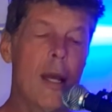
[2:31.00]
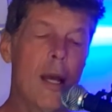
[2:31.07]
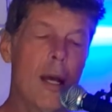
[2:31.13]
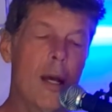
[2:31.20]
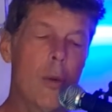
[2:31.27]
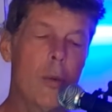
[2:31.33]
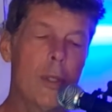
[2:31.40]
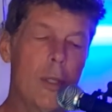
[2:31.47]

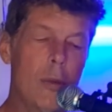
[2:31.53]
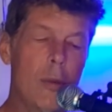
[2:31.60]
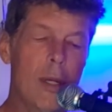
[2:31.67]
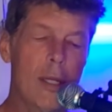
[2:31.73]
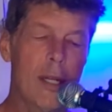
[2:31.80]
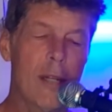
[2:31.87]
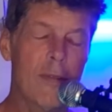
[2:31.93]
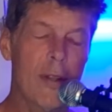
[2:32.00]
when you
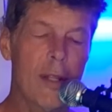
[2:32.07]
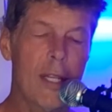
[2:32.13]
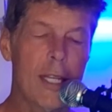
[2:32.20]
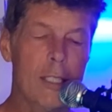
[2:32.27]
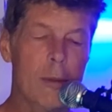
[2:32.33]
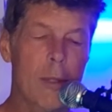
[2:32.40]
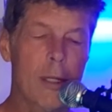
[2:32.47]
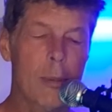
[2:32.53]
run off of the
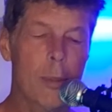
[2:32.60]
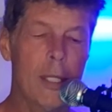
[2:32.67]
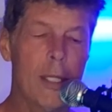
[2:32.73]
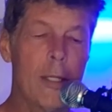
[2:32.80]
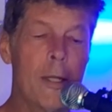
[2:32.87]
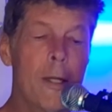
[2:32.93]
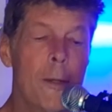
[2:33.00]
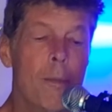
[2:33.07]

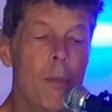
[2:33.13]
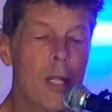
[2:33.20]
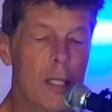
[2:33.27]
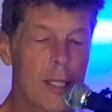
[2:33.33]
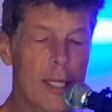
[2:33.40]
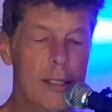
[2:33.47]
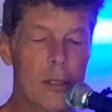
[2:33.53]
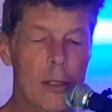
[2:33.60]
XRP
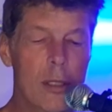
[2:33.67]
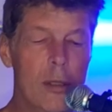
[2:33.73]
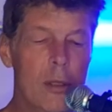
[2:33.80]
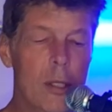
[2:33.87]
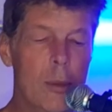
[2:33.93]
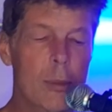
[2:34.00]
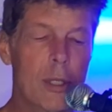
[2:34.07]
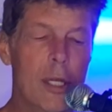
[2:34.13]
ledger in
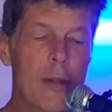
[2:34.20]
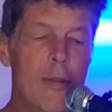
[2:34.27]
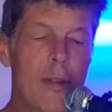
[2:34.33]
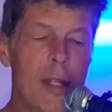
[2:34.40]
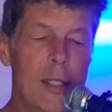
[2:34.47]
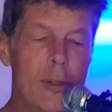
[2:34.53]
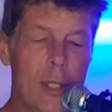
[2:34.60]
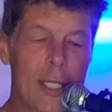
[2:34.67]
terms of
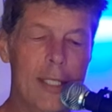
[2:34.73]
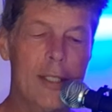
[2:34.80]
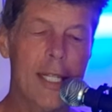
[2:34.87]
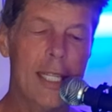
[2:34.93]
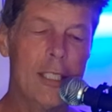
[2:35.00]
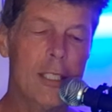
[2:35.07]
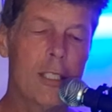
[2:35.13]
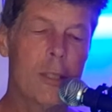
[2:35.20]
the
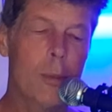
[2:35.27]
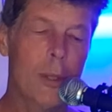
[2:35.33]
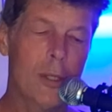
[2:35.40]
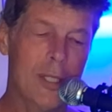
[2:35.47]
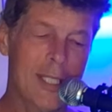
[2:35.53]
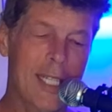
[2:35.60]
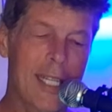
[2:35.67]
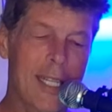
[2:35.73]
transactions per
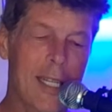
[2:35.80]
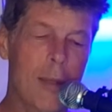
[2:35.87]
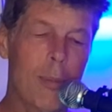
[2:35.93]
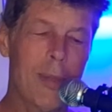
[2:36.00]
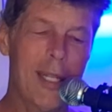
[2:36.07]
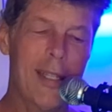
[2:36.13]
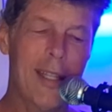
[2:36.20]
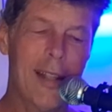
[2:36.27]
second,
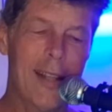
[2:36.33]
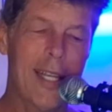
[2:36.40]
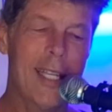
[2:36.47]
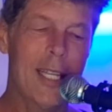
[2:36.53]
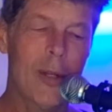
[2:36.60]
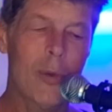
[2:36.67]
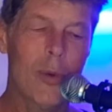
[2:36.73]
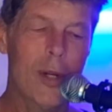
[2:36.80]
being that they
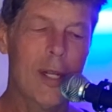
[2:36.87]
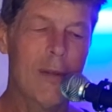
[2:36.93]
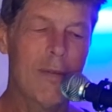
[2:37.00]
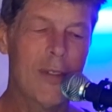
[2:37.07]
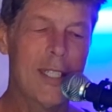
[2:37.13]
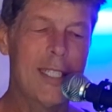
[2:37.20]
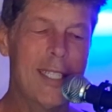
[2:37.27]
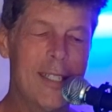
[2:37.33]
can run
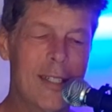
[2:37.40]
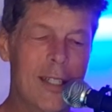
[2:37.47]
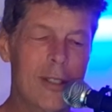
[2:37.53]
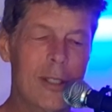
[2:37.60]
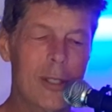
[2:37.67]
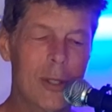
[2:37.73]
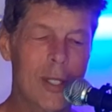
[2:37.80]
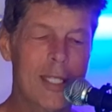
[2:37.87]

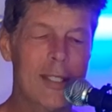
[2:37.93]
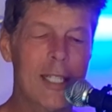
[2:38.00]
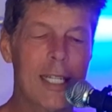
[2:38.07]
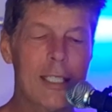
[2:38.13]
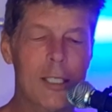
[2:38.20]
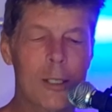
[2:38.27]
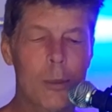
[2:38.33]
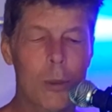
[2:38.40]
1,500
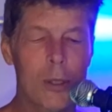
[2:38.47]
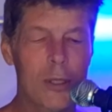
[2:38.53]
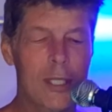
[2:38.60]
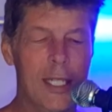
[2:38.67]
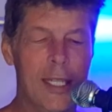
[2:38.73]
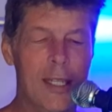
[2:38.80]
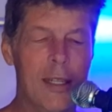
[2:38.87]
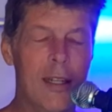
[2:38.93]
transactions per
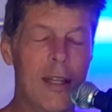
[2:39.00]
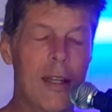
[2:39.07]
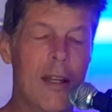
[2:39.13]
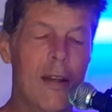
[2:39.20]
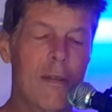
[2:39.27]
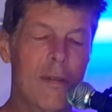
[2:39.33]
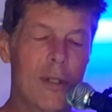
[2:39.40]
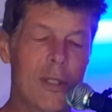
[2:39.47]
second
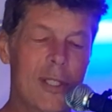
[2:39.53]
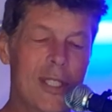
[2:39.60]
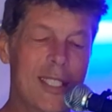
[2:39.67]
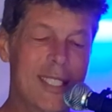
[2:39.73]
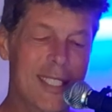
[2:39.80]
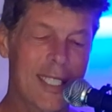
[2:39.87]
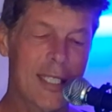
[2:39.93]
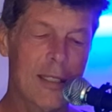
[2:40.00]
versus
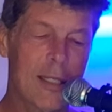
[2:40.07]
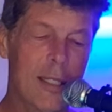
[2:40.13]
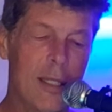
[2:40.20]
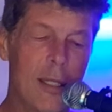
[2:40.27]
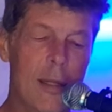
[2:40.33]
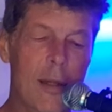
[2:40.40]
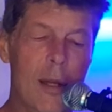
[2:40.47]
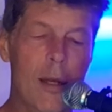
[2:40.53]

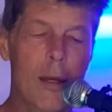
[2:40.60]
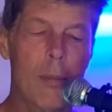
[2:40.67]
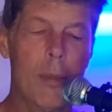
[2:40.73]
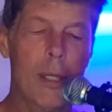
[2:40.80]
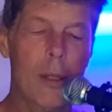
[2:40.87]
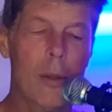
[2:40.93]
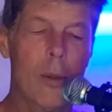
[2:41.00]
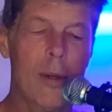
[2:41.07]
60 on
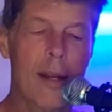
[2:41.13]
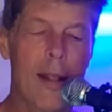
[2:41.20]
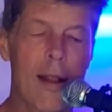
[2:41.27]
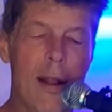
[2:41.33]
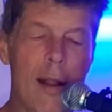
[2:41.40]
Bitcoin.